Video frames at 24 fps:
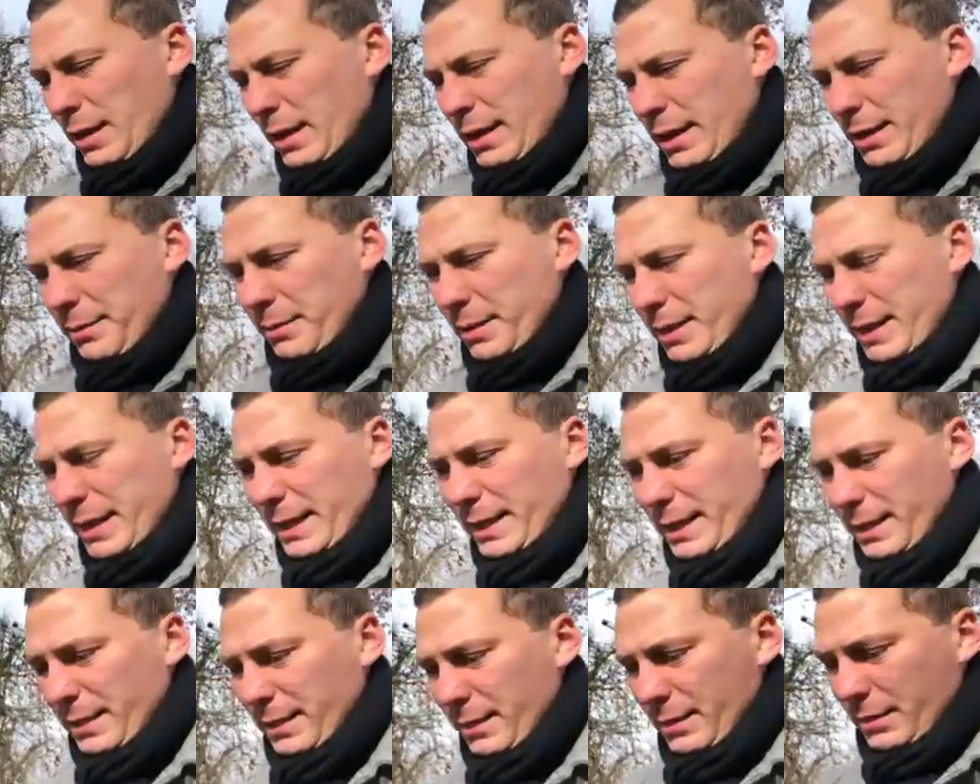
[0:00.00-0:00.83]
Um,
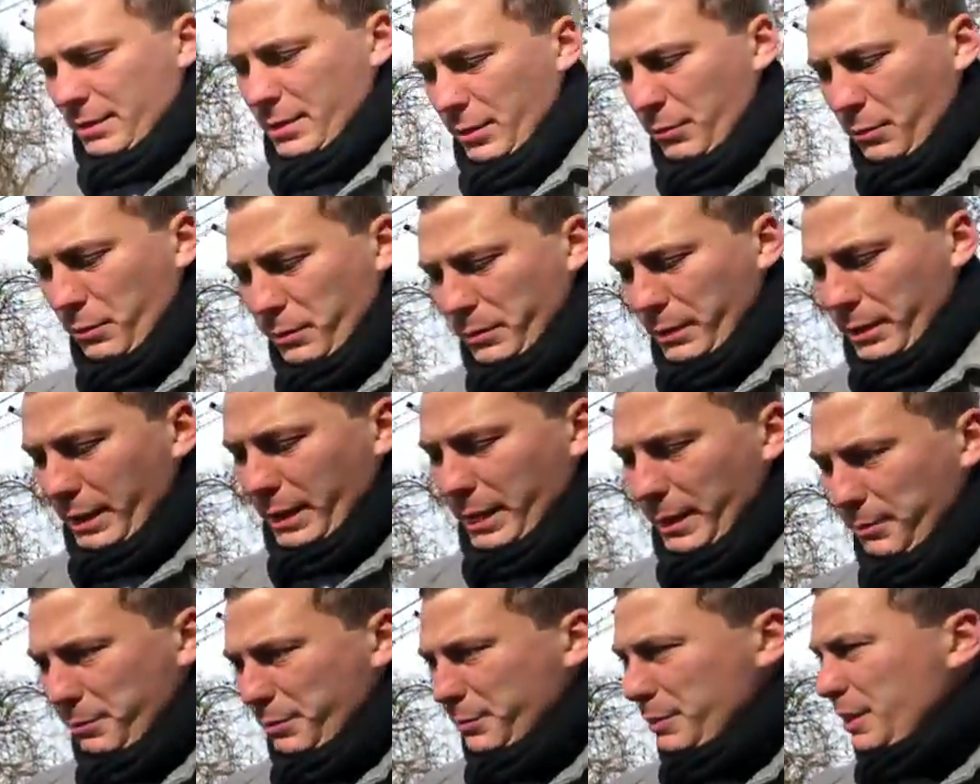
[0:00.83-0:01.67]
he
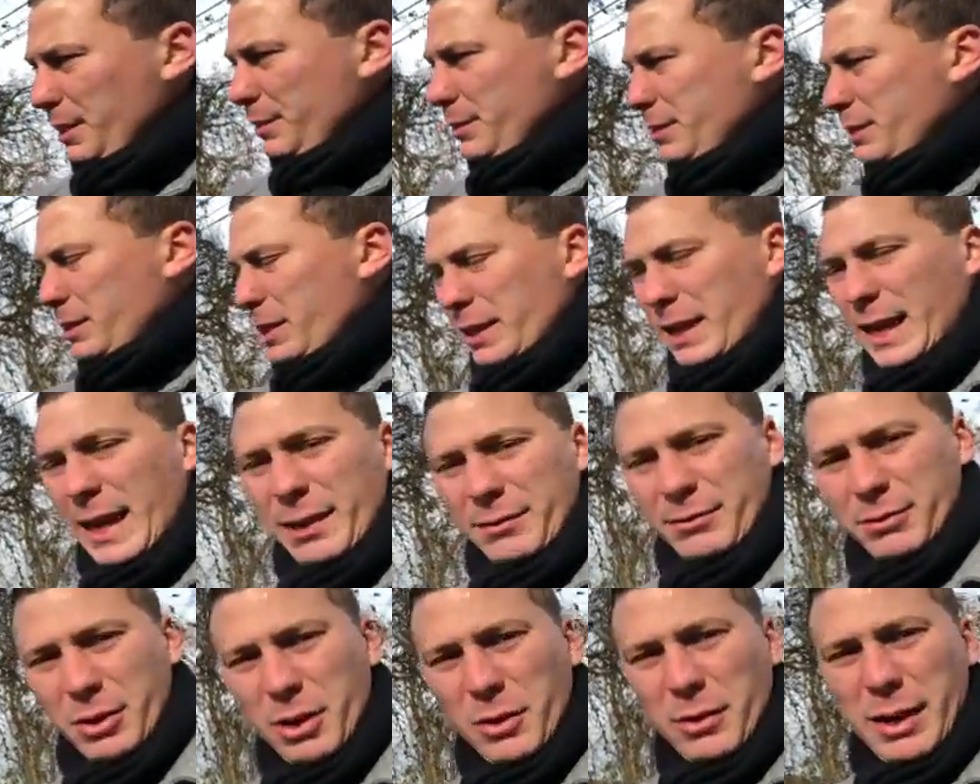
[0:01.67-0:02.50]
I believe it's going to
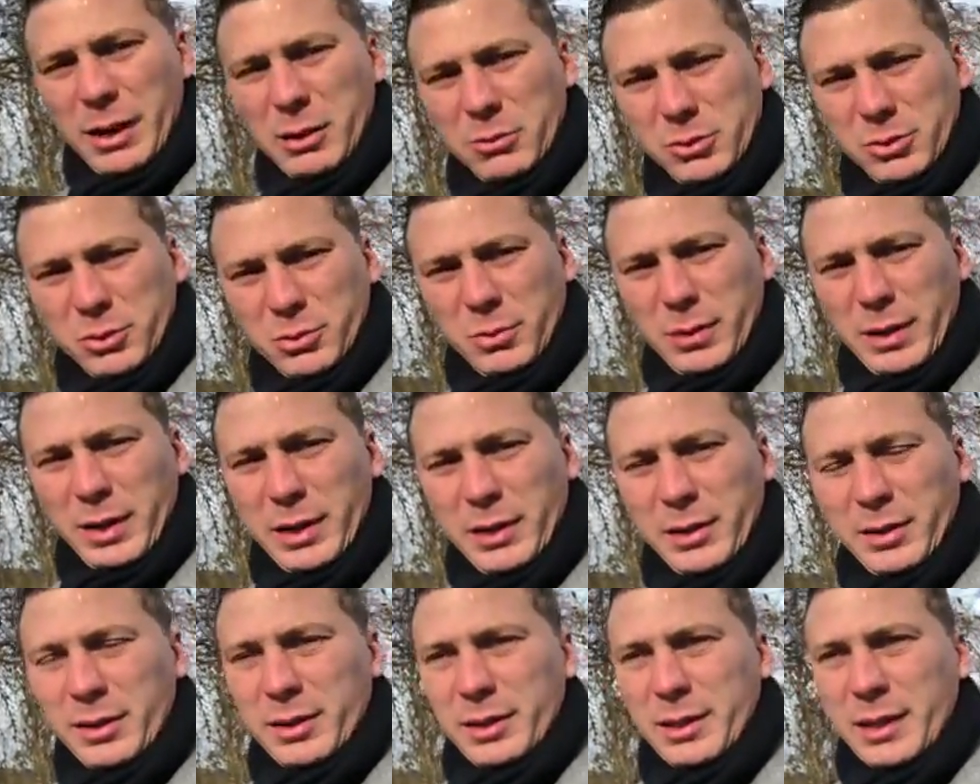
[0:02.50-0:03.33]
have to go
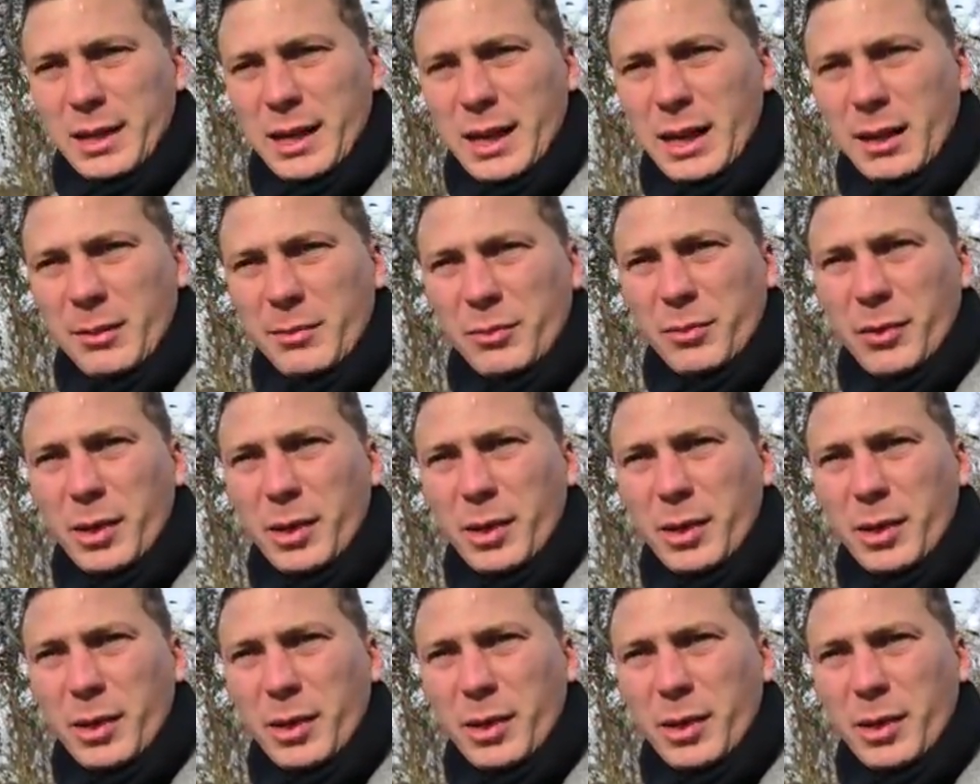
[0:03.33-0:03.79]
elsewhere um,